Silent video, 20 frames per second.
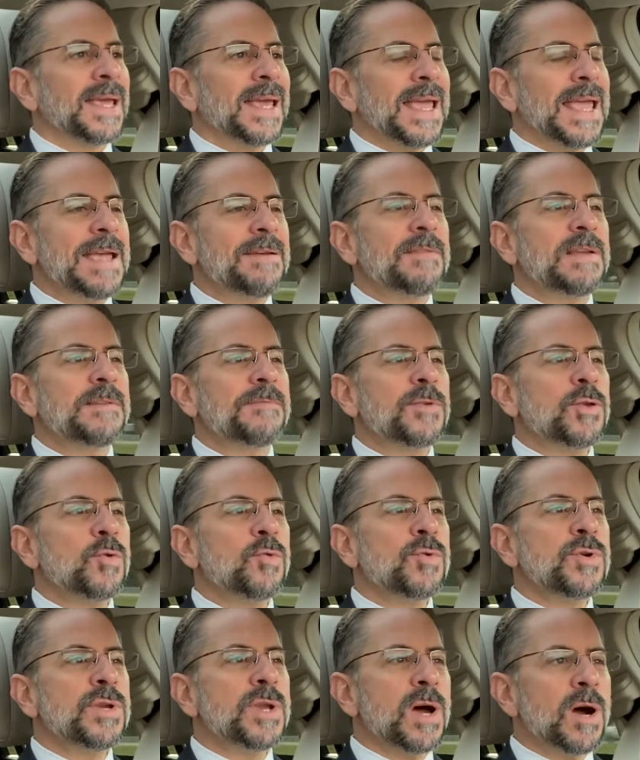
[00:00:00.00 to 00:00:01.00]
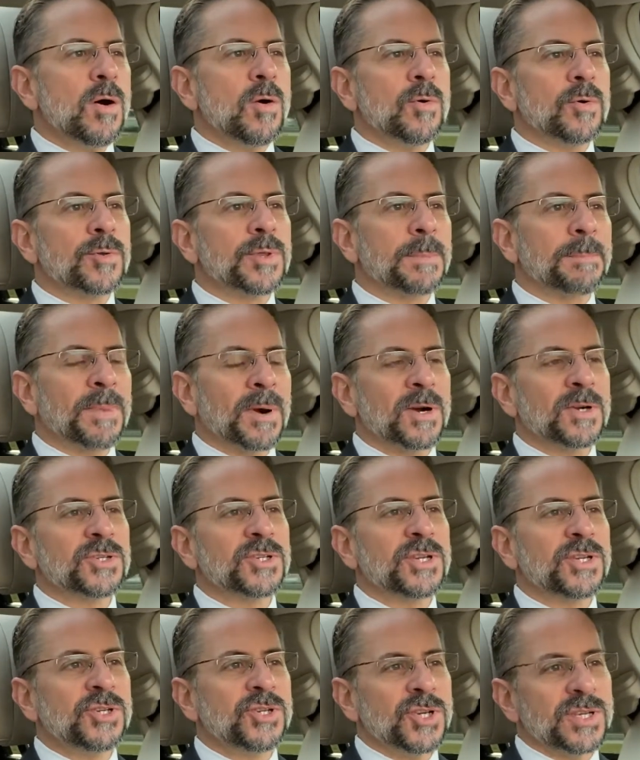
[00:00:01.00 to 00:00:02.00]
Even if you know the
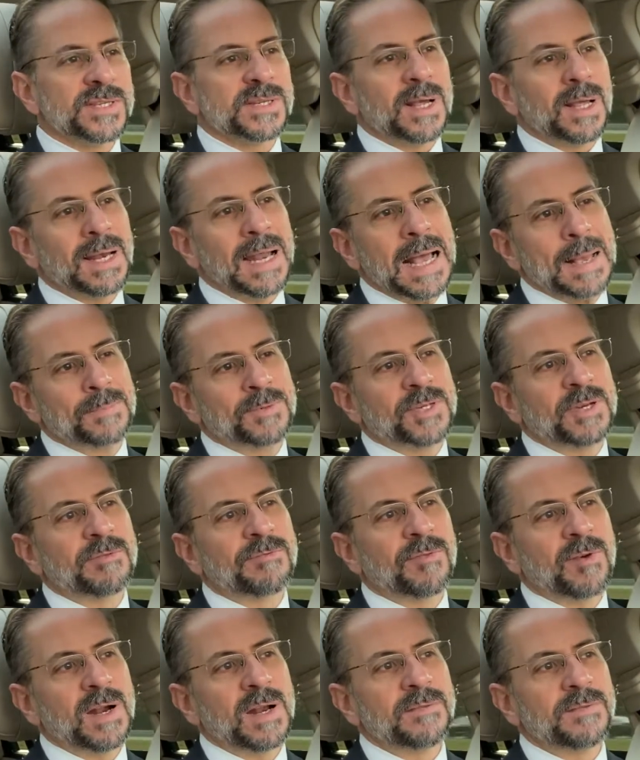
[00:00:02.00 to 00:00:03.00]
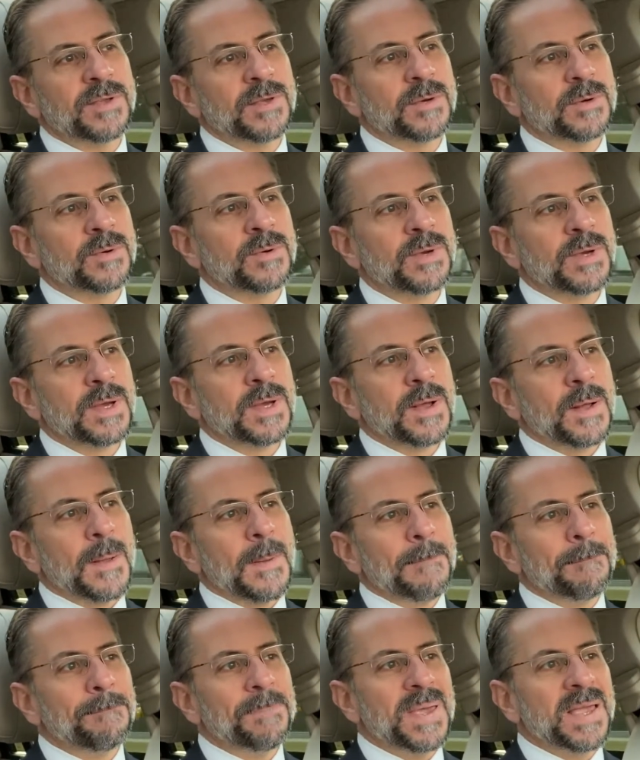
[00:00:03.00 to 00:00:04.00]
person just collapsed in front of you
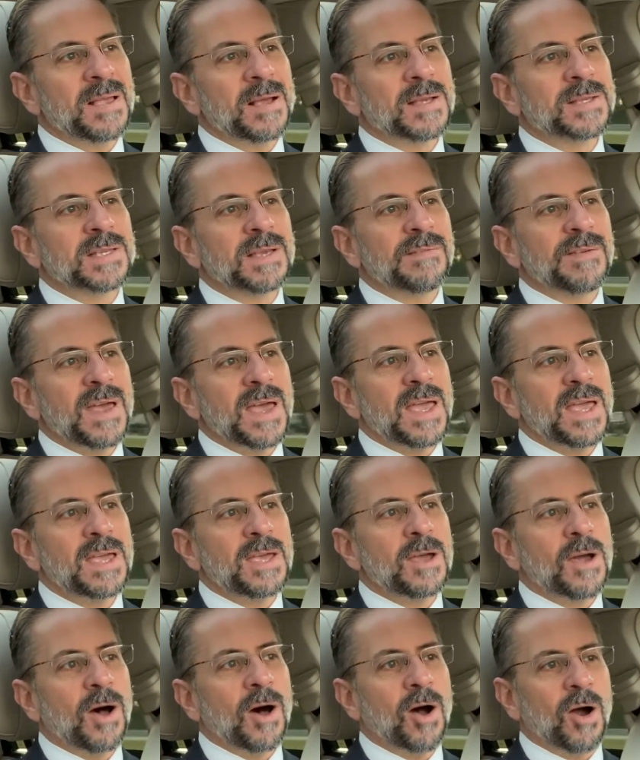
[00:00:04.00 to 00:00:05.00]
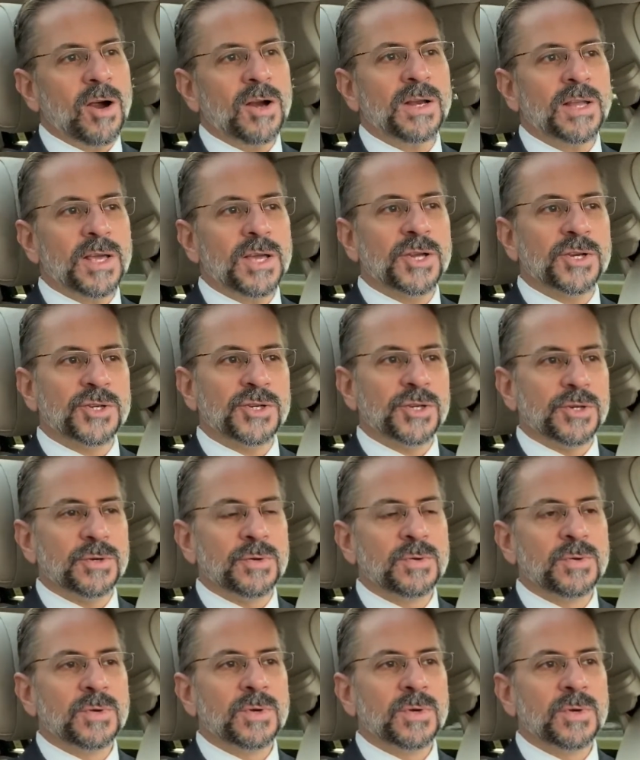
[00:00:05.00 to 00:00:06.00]
because of a heart issue,
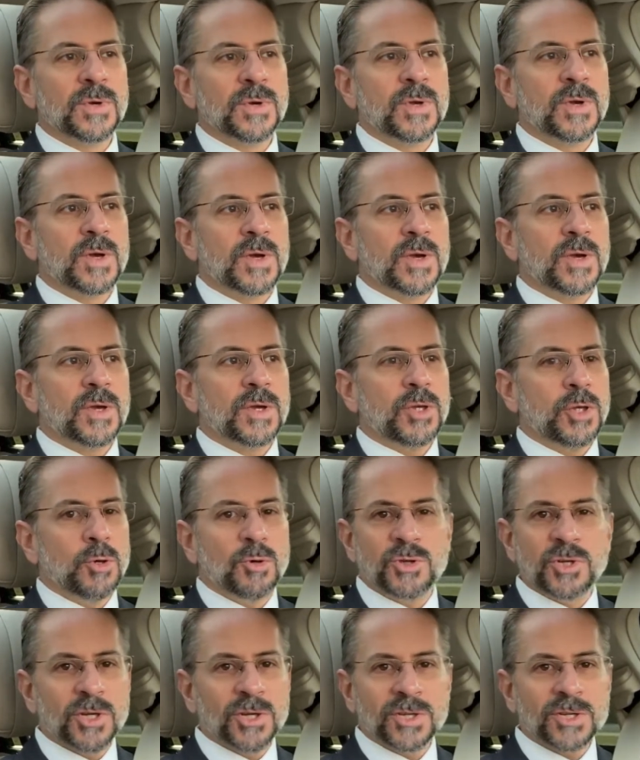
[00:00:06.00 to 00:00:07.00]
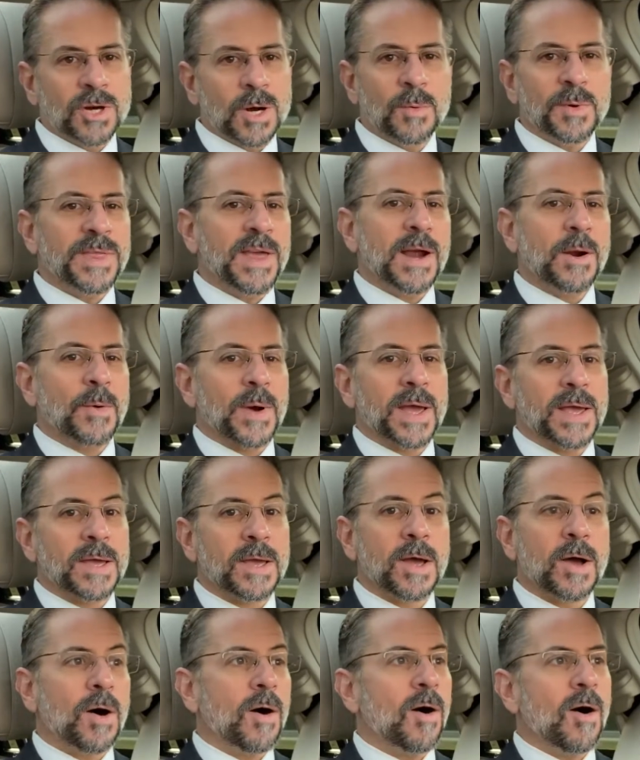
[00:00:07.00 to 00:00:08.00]
you still start with airway.
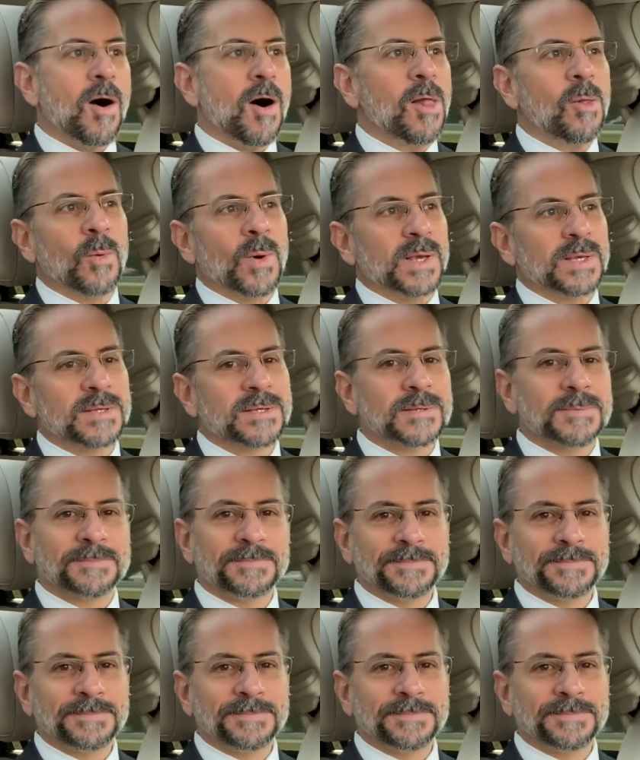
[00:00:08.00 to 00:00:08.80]
Always.